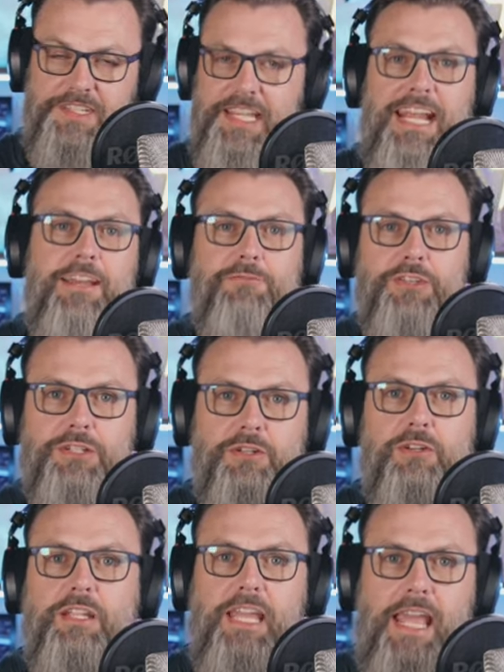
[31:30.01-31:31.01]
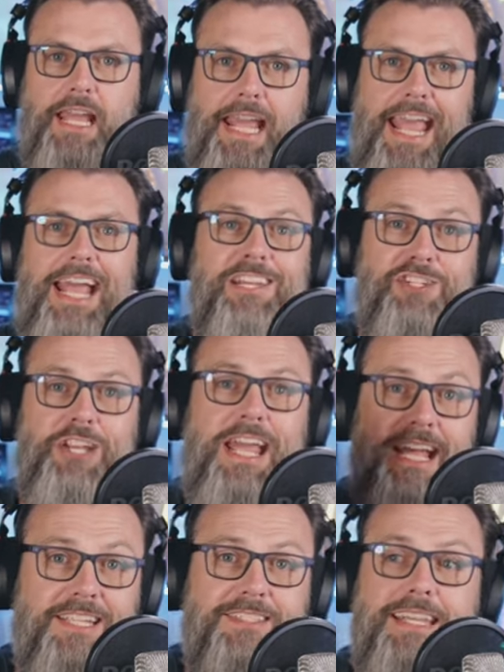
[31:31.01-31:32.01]
Save the dirt cake.
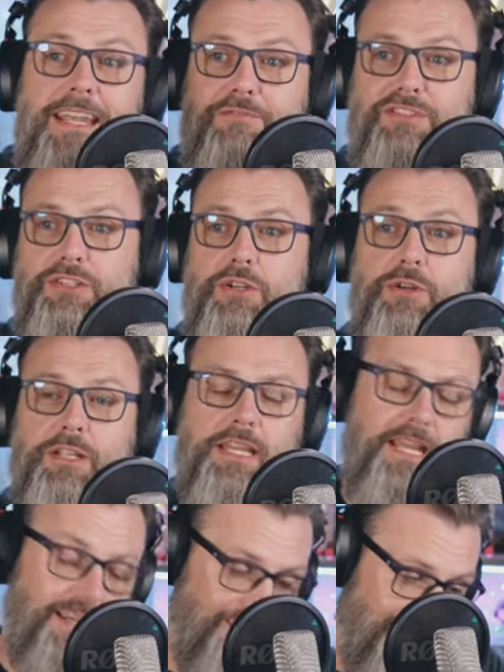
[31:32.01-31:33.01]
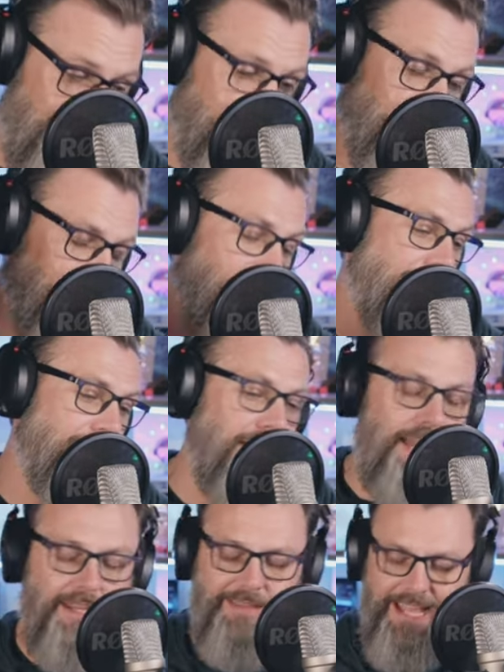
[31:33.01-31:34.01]
Hashtag save the dirt cake. Let's start
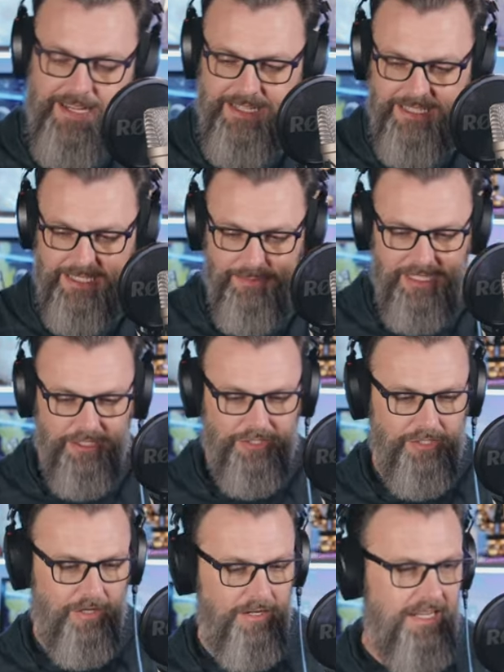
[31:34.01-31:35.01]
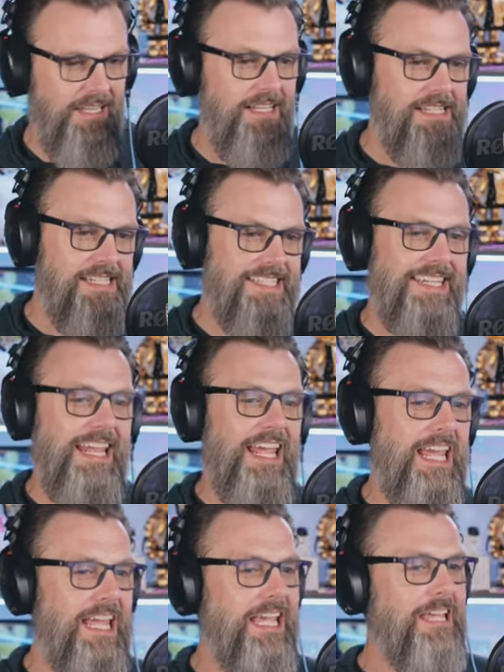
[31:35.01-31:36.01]
that. That needs to be a shirt.
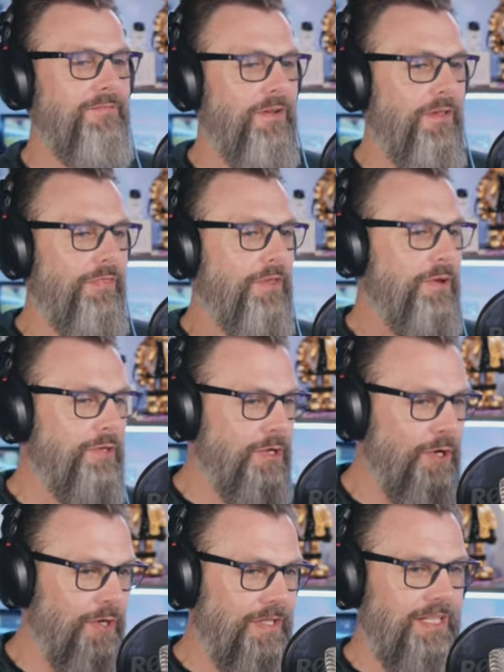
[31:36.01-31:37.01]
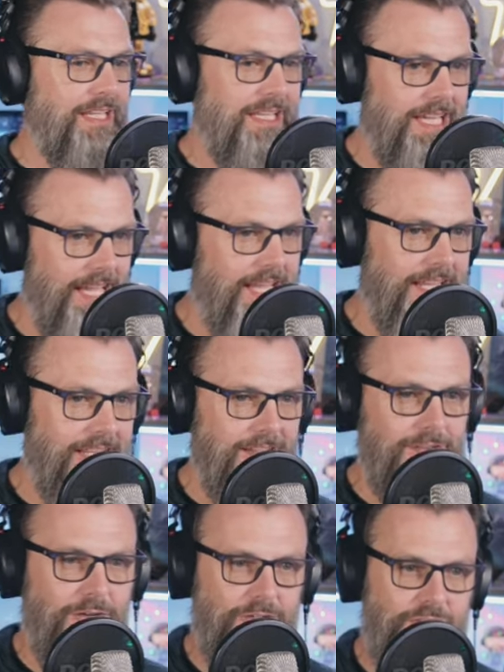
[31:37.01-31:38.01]
Save the dirt
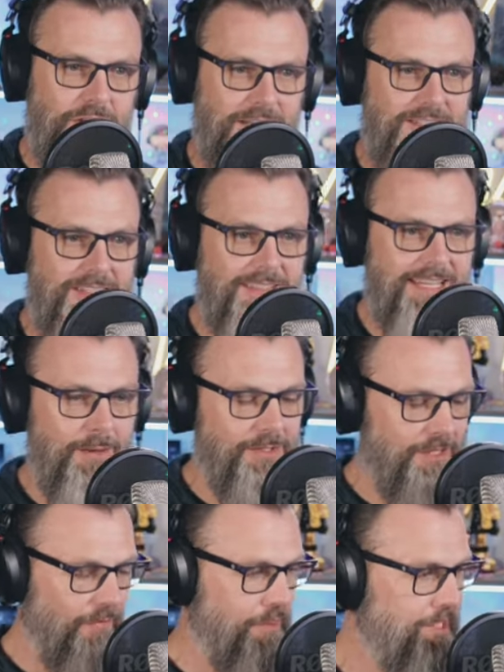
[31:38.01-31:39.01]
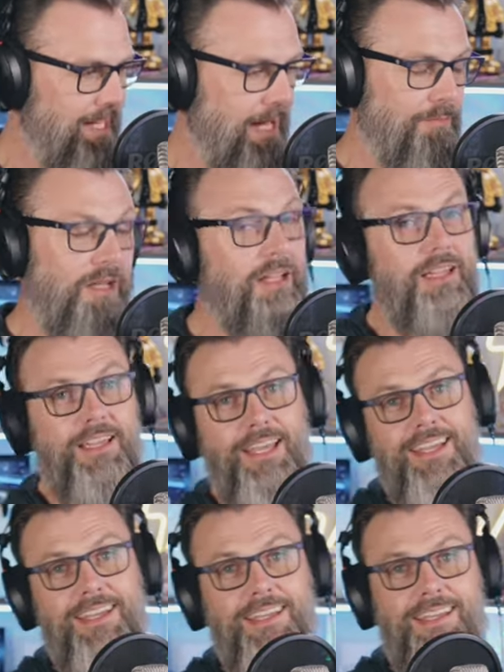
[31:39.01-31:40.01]
cake. Nurse Genesis, that was over the top.
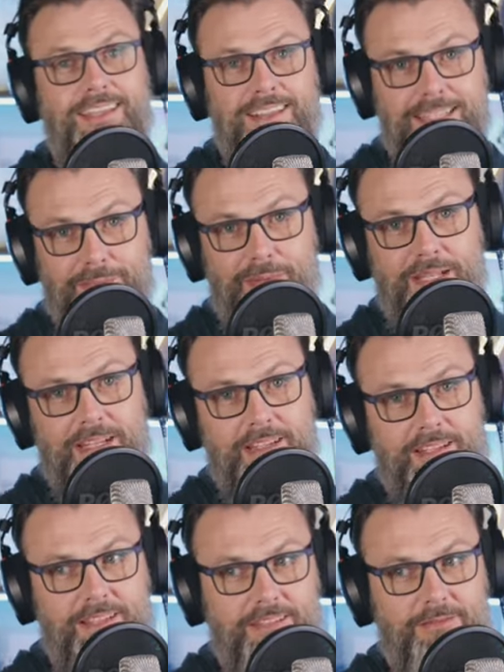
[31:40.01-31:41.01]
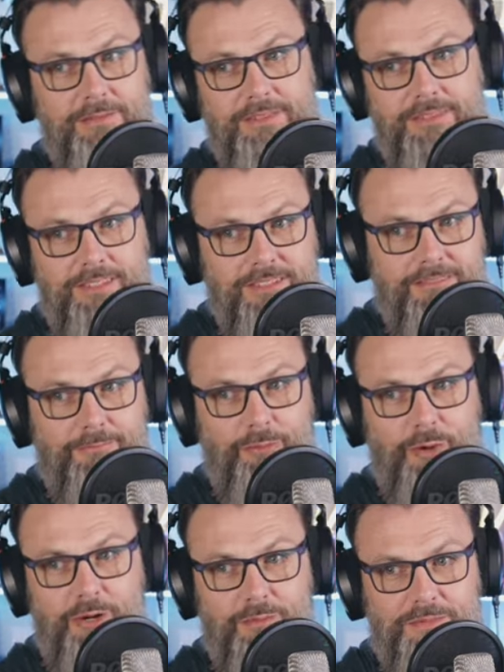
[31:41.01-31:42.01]
Hey, that's funny. It's the
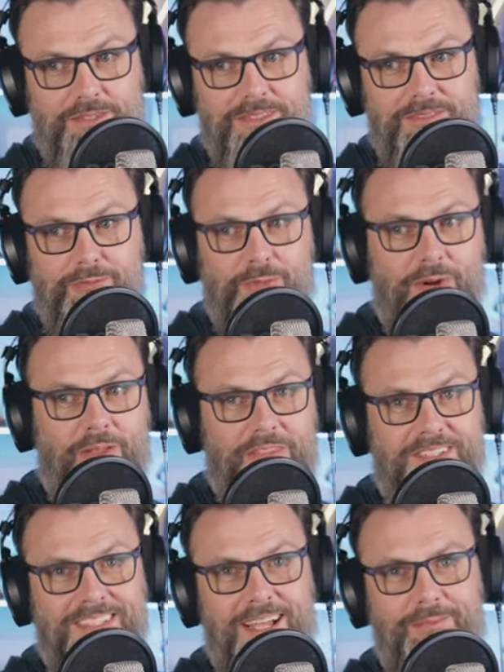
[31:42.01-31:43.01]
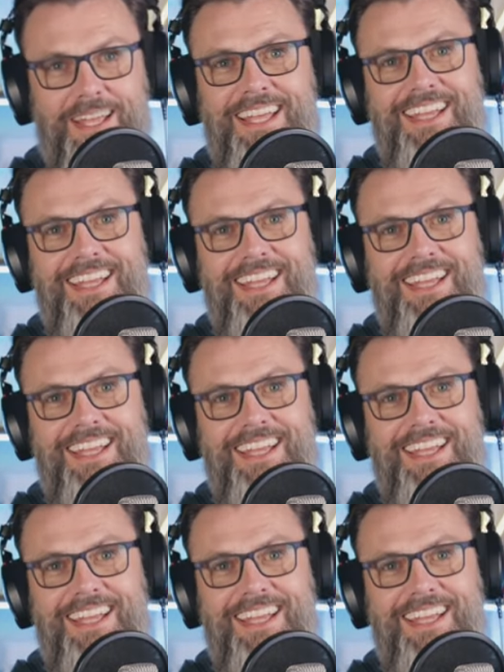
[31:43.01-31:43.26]
worms were on the top.